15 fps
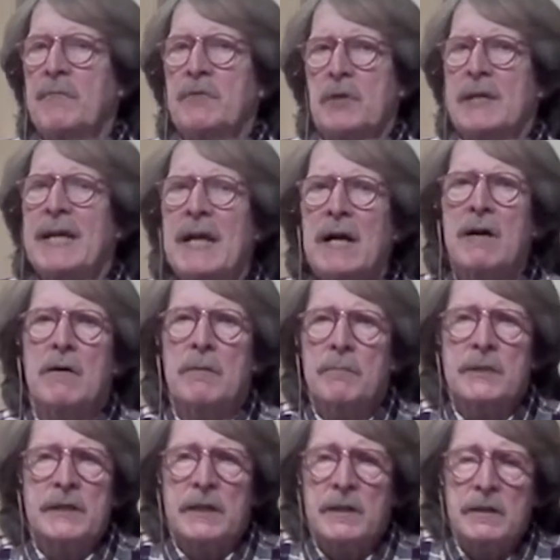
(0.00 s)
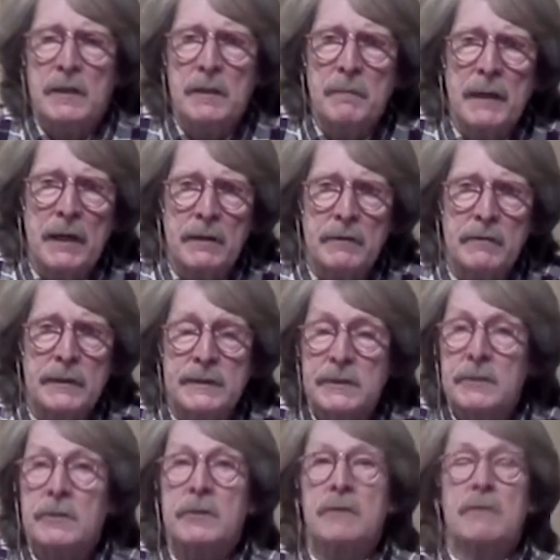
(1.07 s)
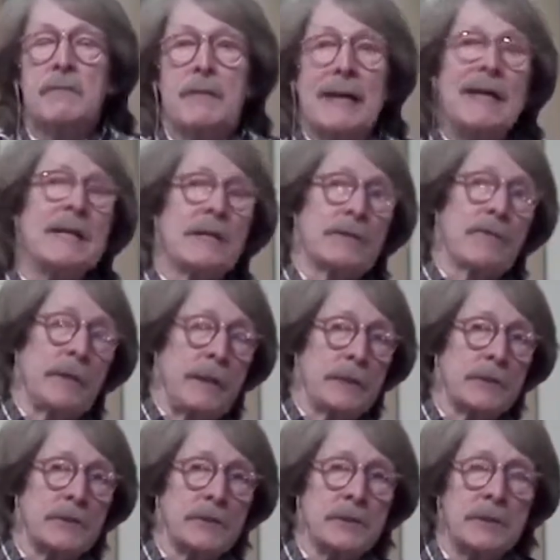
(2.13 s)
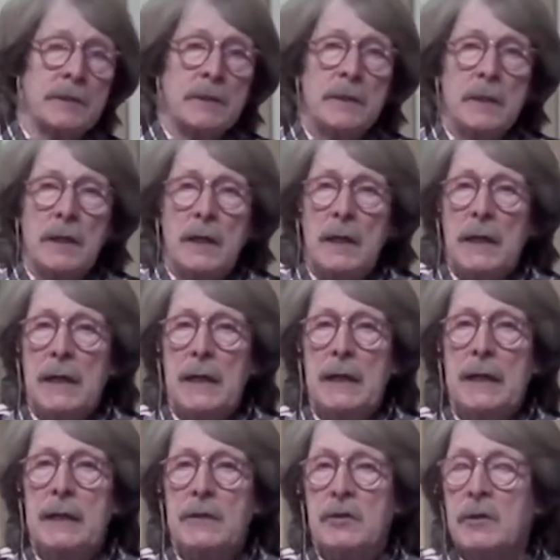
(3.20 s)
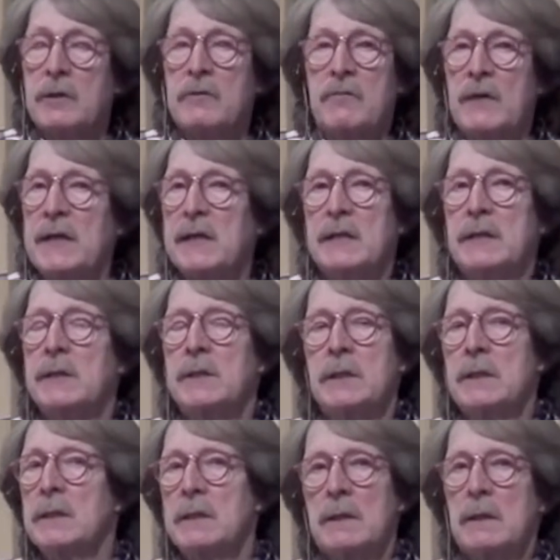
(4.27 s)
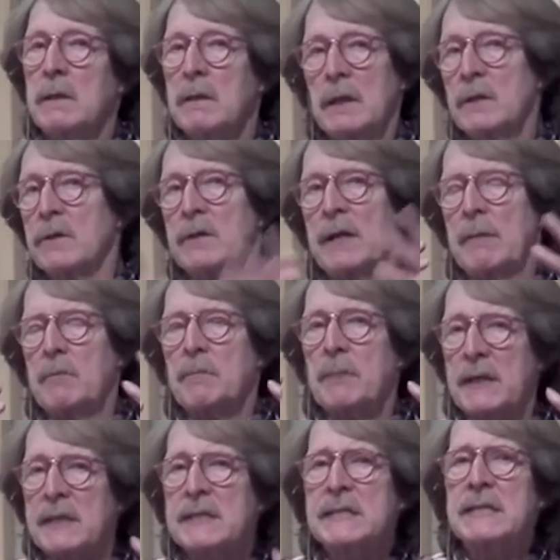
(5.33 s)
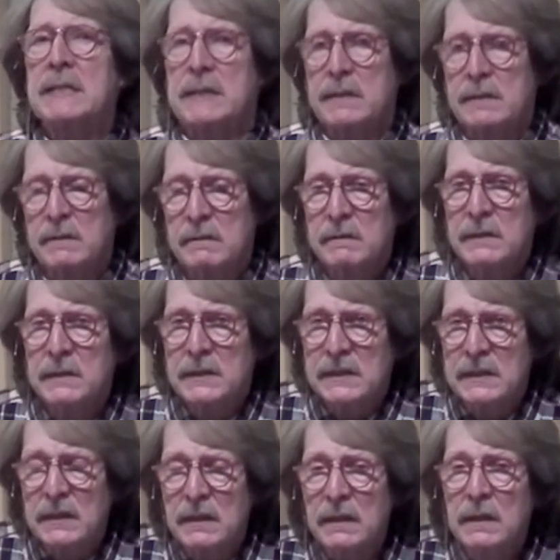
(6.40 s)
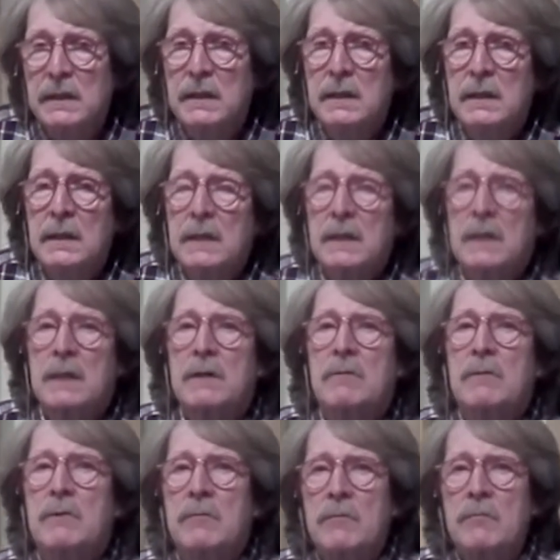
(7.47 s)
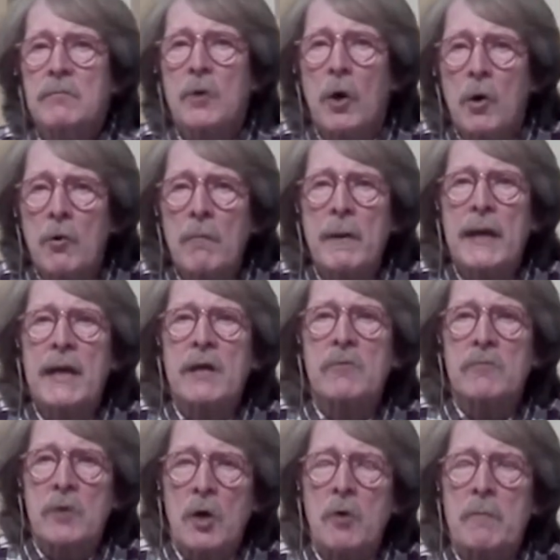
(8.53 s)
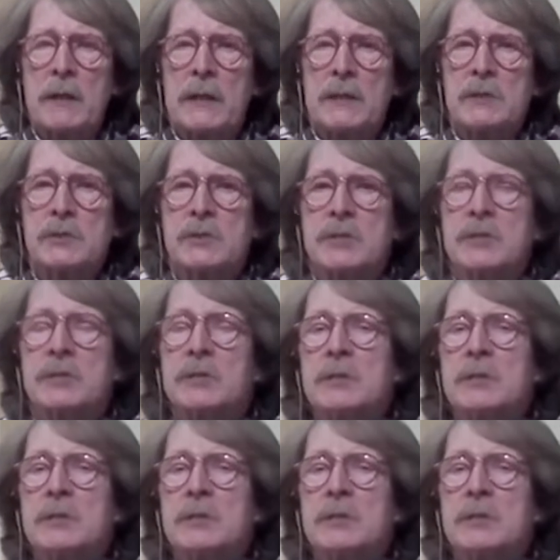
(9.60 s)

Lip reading: to care particularly about Greece. It could have hated Greece. It could have hated other neighbors, but it didn't. It didn't. Rome and Romans